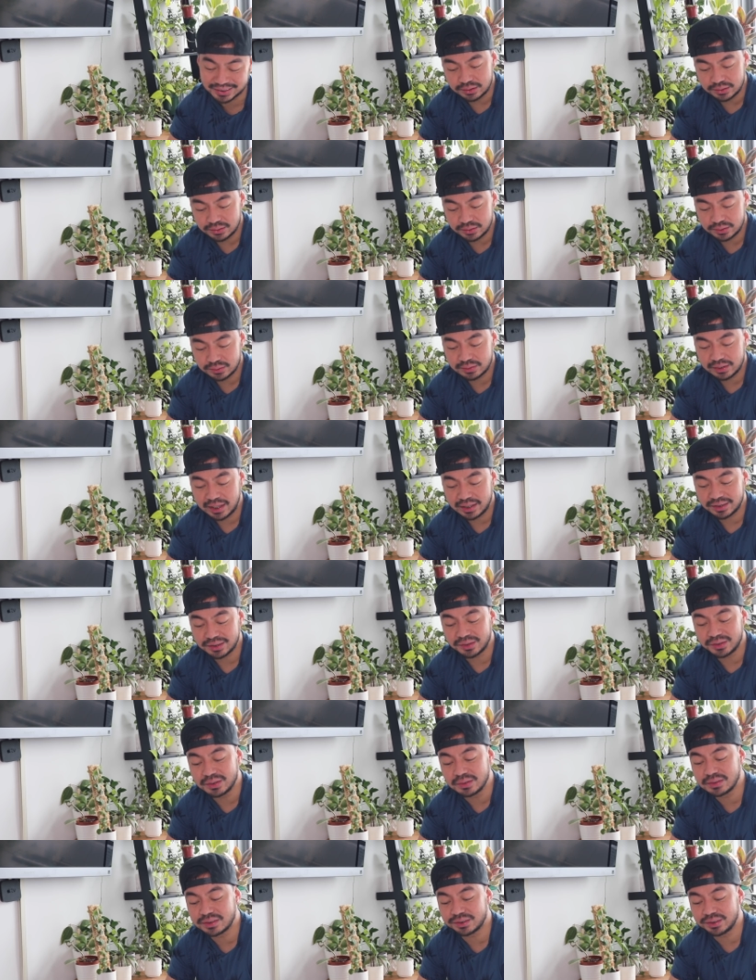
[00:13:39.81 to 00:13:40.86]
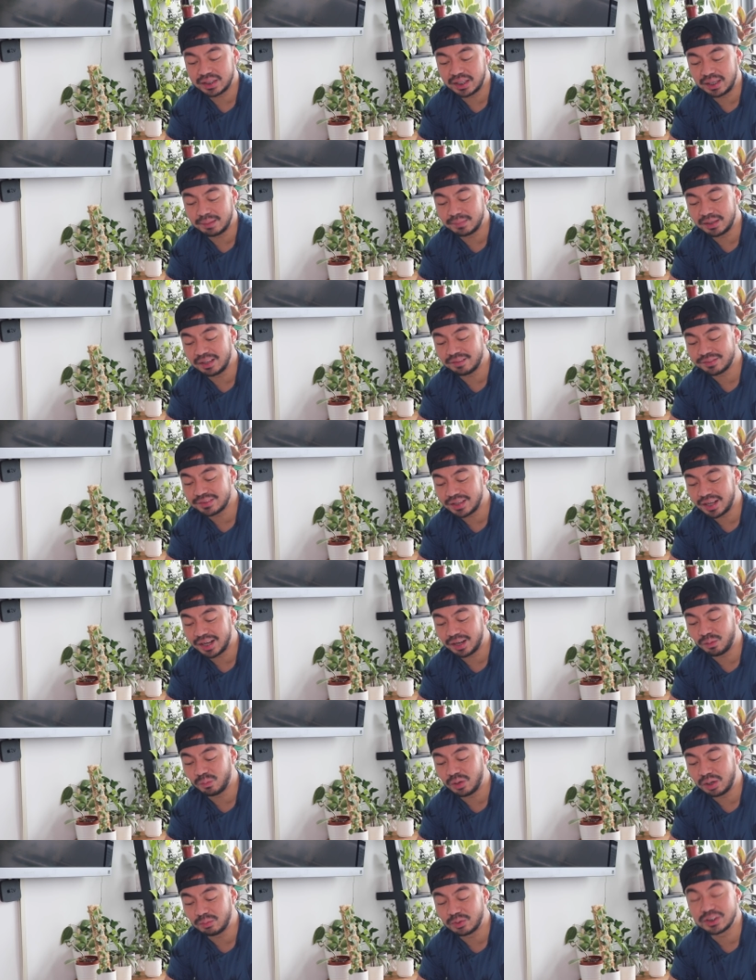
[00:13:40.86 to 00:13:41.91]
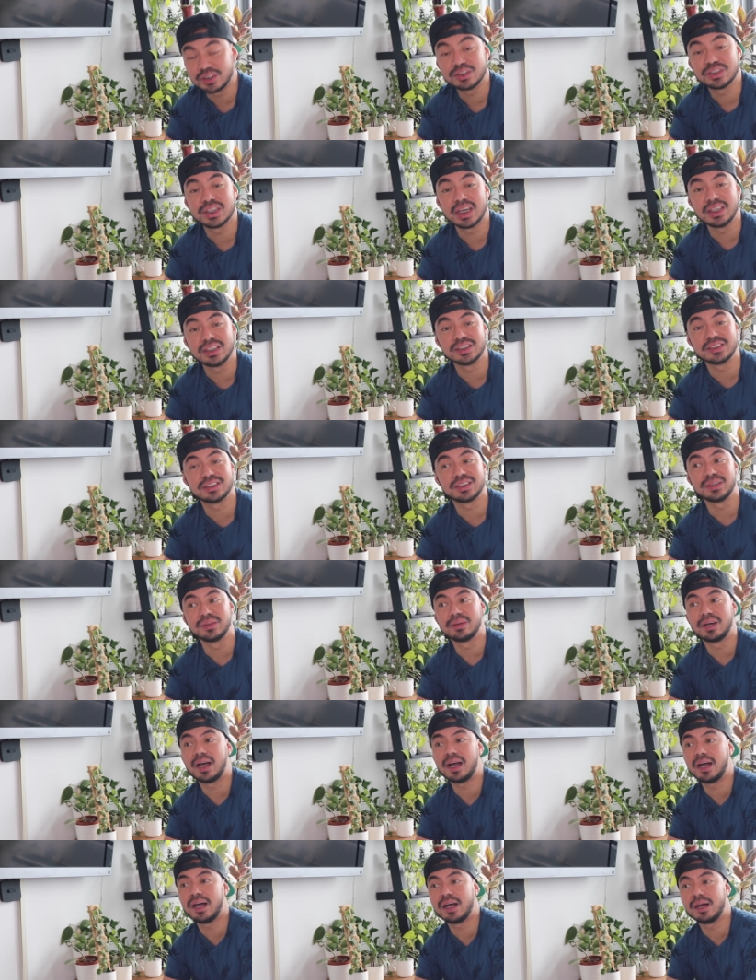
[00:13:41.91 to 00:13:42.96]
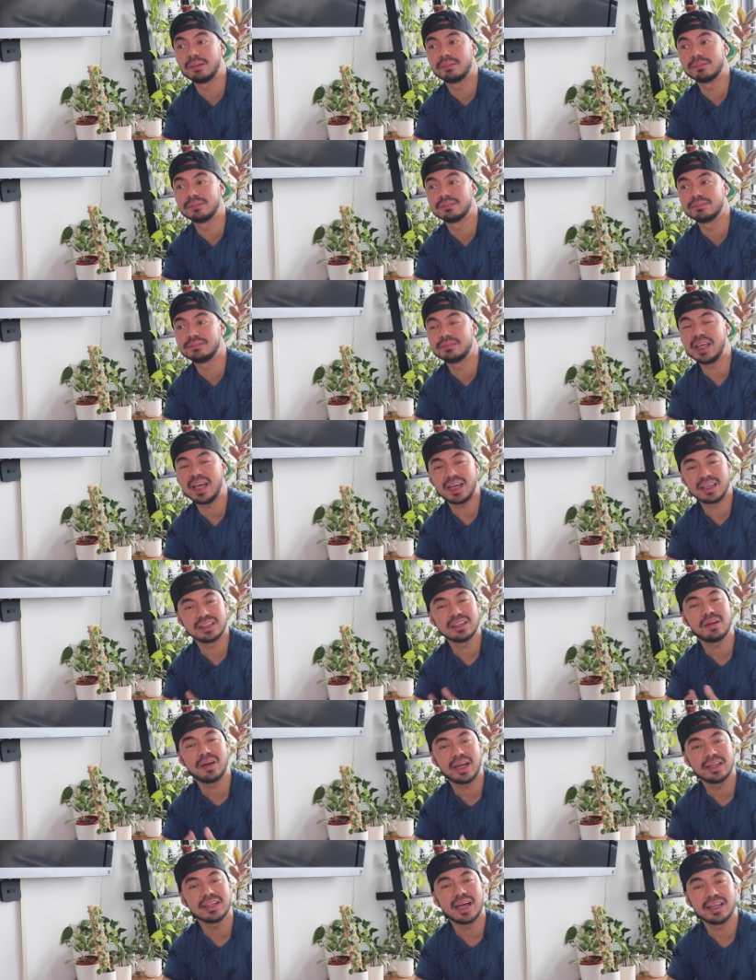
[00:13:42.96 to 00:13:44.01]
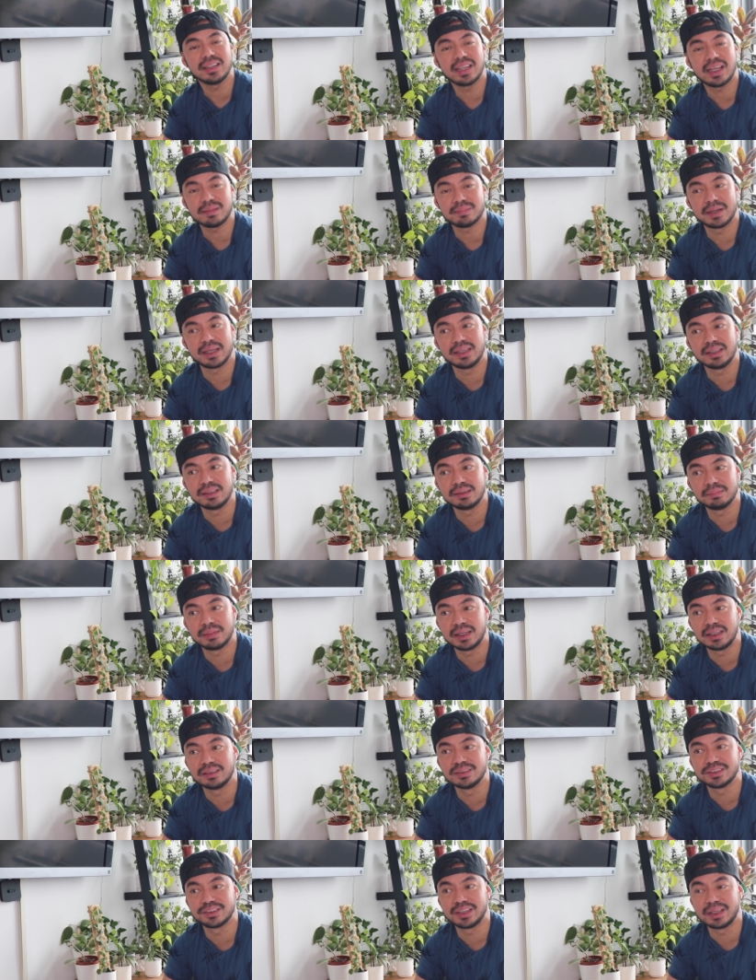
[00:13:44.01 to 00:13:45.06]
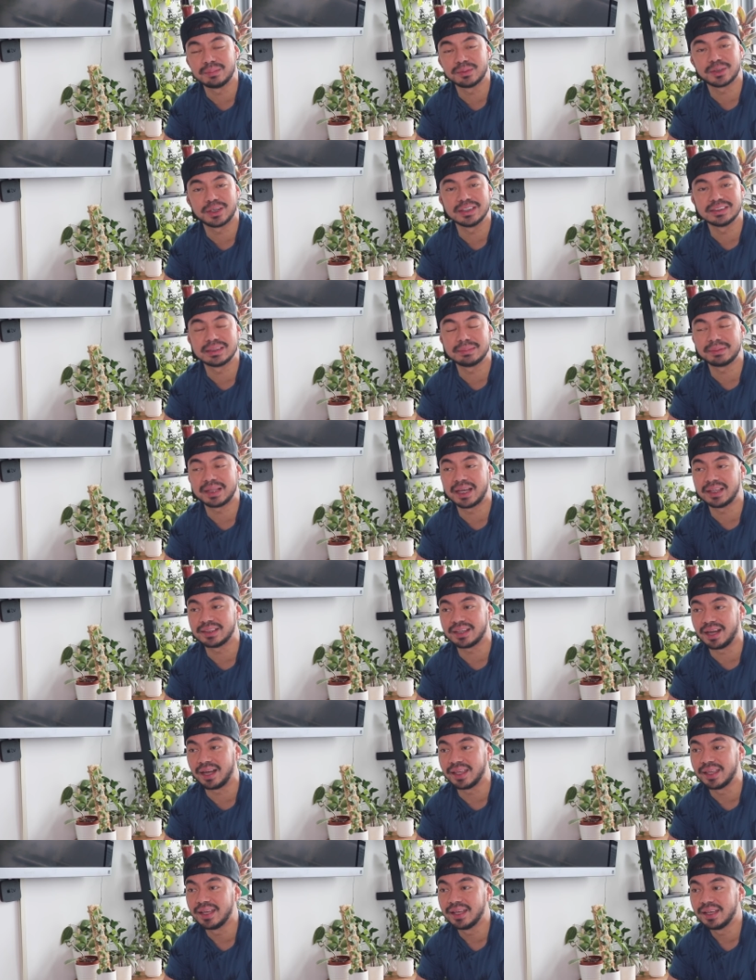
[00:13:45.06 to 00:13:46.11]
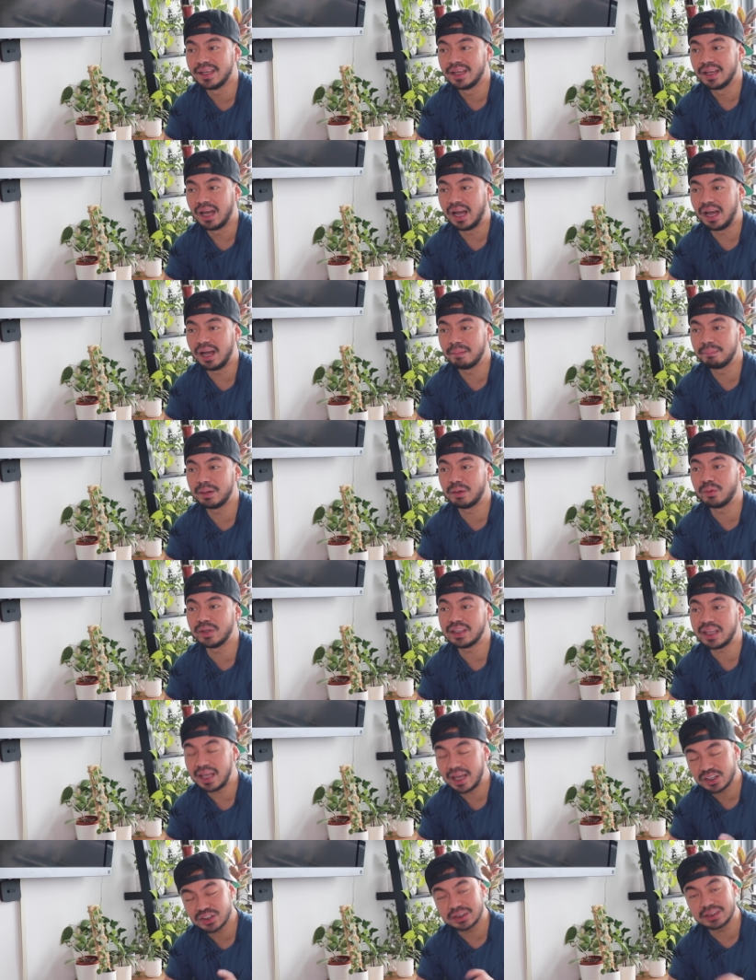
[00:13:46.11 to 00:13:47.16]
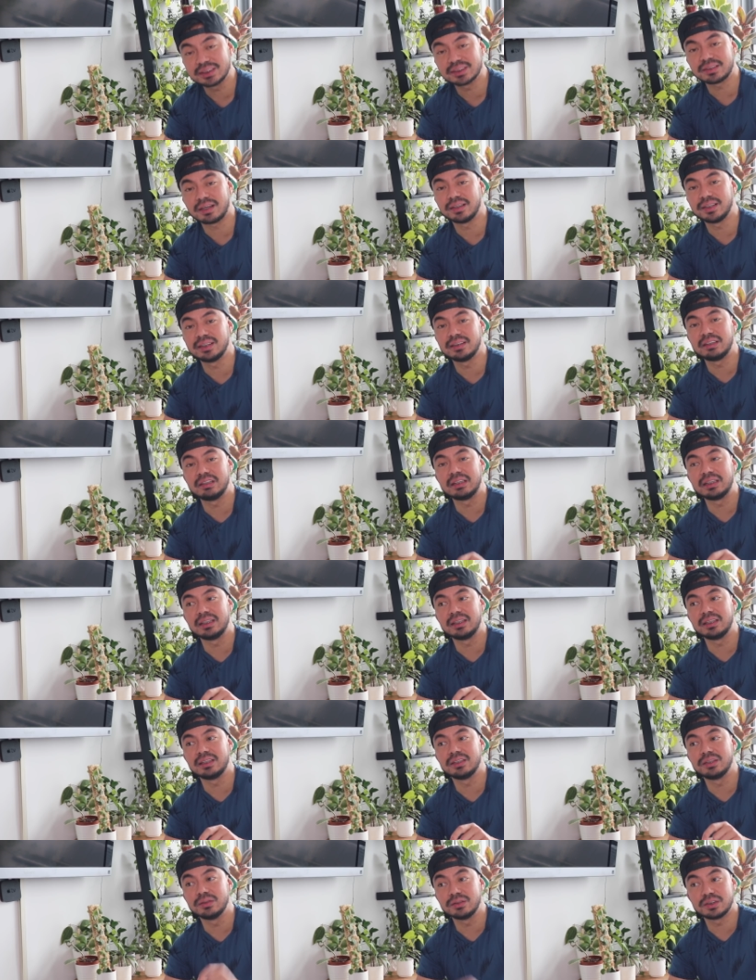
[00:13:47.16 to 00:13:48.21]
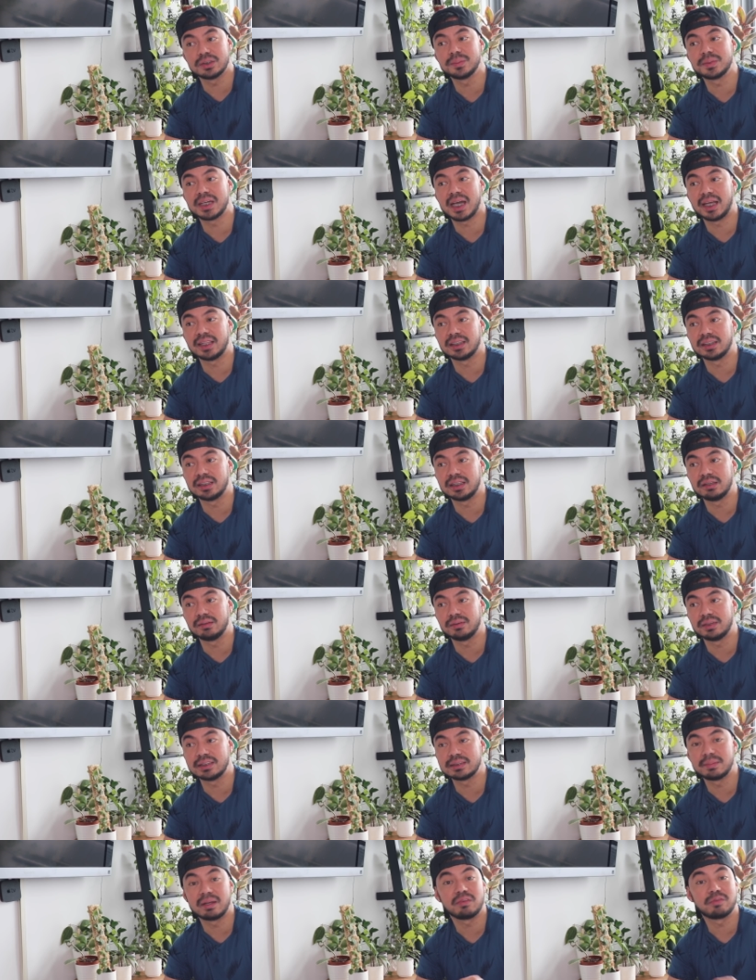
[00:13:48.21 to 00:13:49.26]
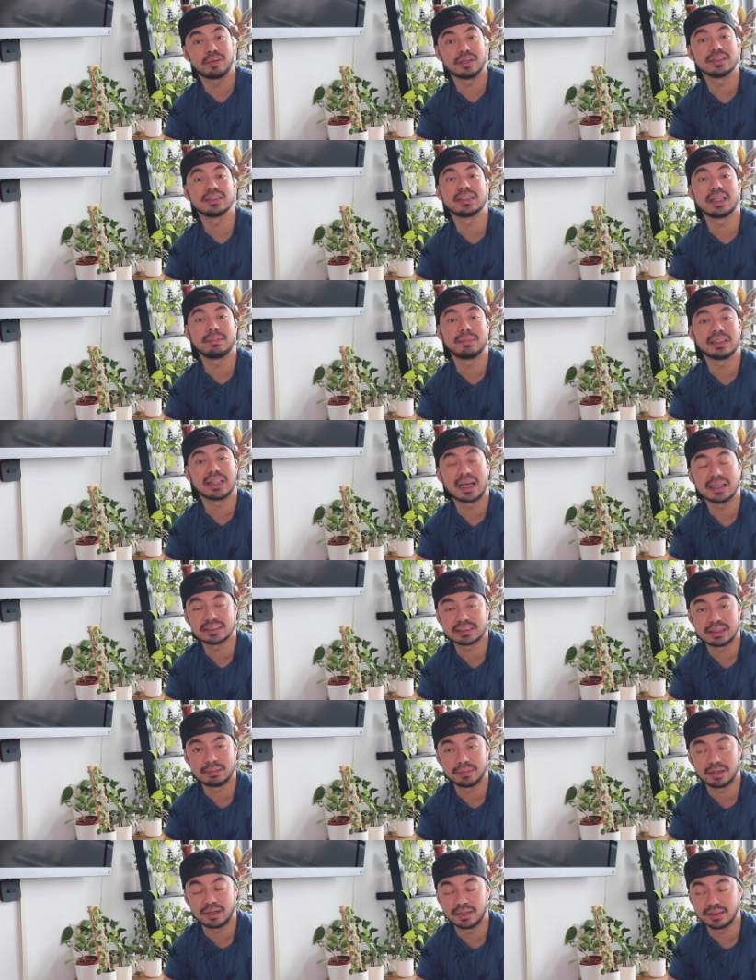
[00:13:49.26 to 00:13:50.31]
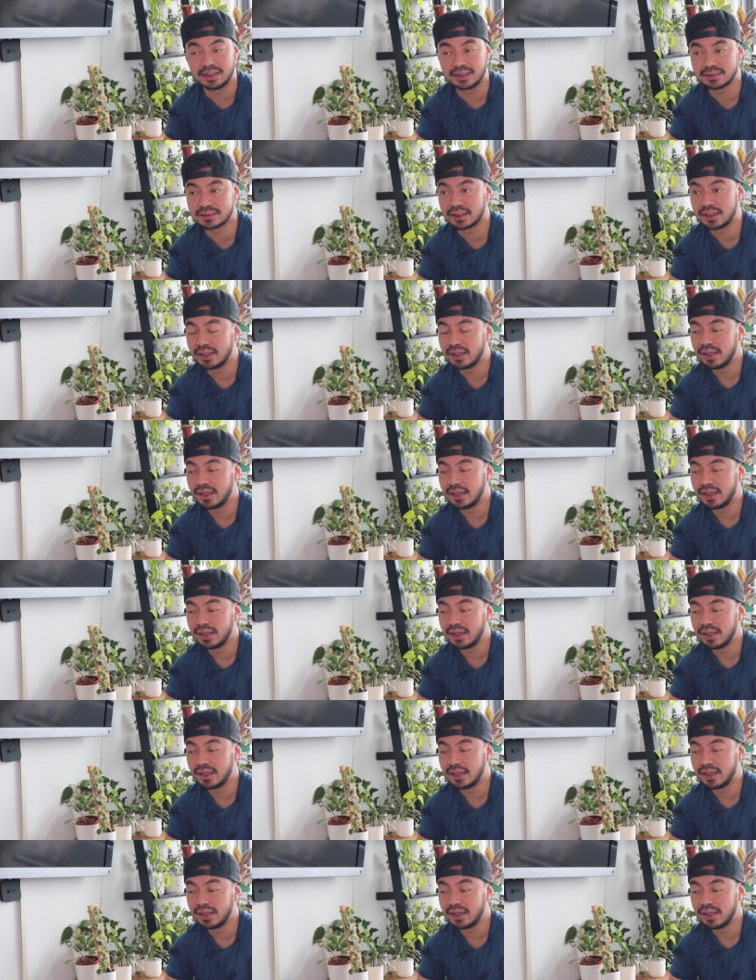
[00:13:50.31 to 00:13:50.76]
Do you like your username? If not, what would you change it to? Um, yeah, you know, I, I, like my, my username, Crazy Plant Guy. Uh, but when I actually started the YouTube channel, it was my first name and last name on it.